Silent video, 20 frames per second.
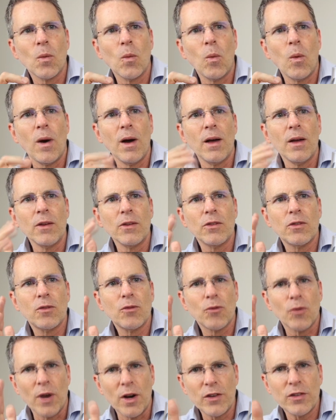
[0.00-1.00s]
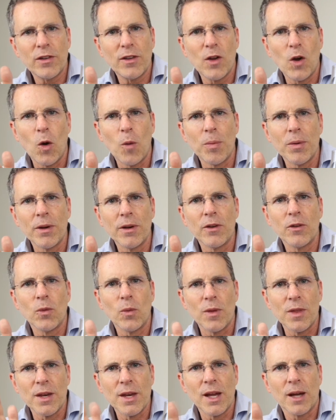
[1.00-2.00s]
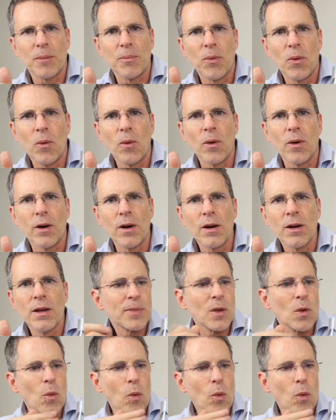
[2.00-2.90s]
was freshly opened with a neck pour,